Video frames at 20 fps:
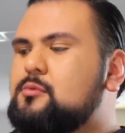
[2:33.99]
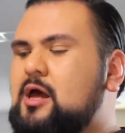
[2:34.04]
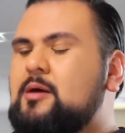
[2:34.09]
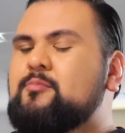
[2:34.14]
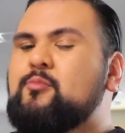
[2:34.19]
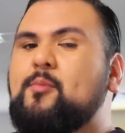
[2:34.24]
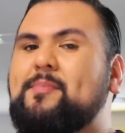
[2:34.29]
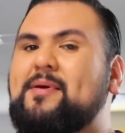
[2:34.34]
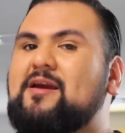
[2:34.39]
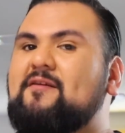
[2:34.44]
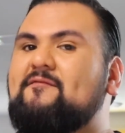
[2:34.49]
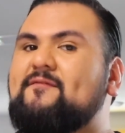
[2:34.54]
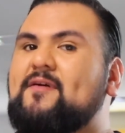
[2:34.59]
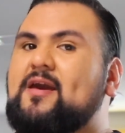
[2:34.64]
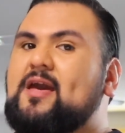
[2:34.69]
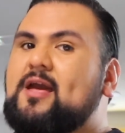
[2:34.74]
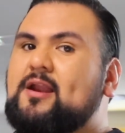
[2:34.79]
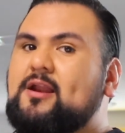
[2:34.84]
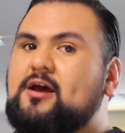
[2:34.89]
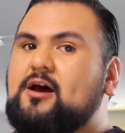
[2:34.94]
I'm a big
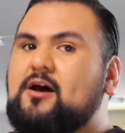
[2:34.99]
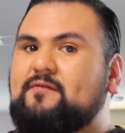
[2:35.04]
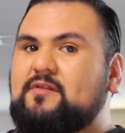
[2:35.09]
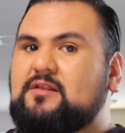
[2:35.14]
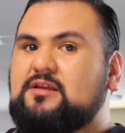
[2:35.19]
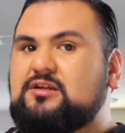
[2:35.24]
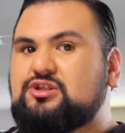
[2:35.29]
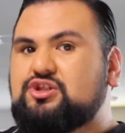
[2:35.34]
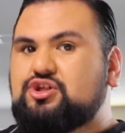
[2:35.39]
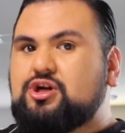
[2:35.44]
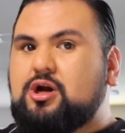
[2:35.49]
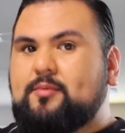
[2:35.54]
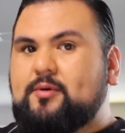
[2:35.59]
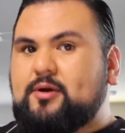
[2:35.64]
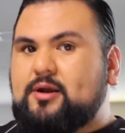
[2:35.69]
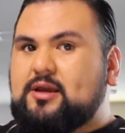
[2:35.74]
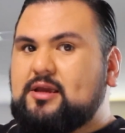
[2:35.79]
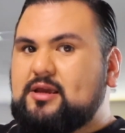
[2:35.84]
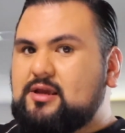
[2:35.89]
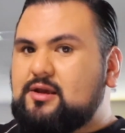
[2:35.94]
fan of the
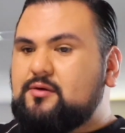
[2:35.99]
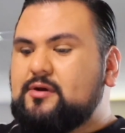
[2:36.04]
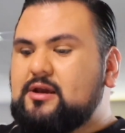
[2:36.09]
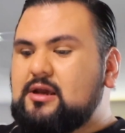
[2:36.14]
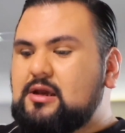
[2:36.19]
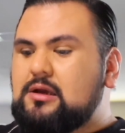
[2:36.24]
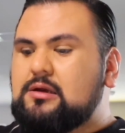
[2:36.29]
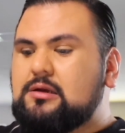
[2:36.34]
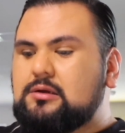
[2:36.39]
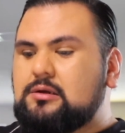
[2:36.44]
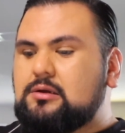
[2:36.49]
strawberry kiwi,